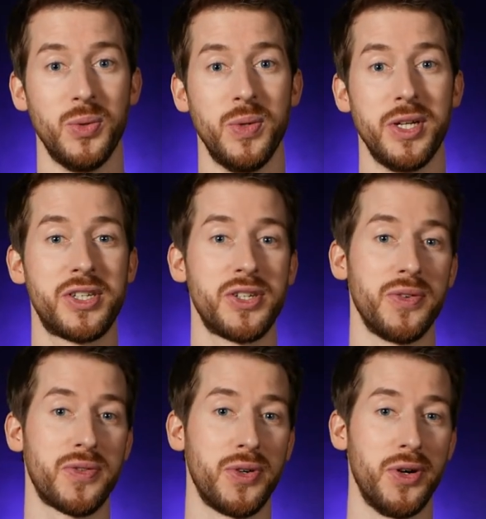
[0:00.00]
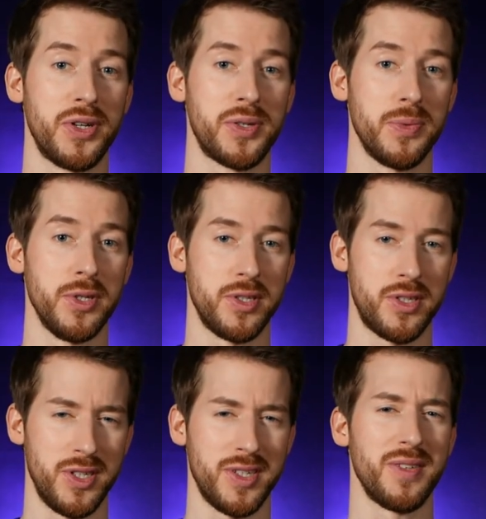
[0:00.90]
Which of course was
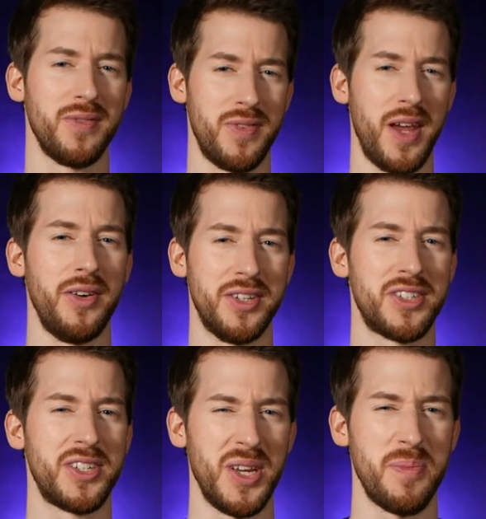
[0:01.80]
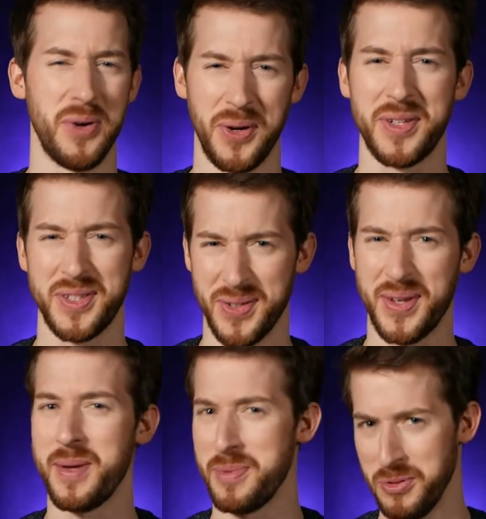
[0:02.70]
just a very cheap hook to
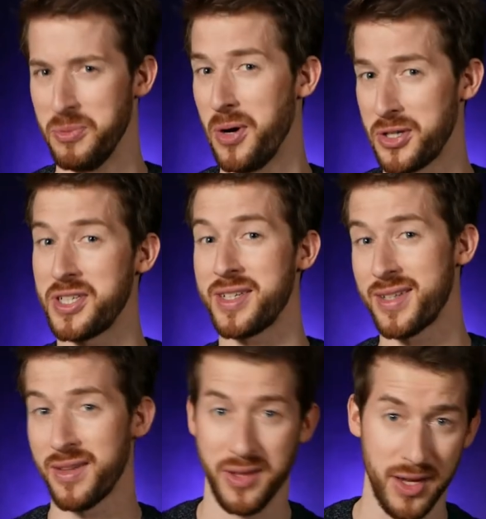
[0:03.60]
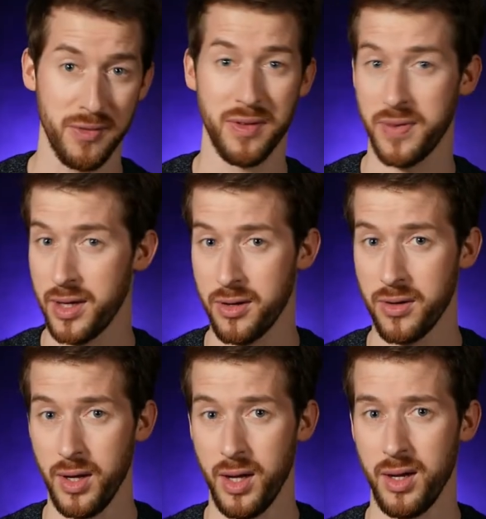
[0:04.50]
keep you watching till the end of the video,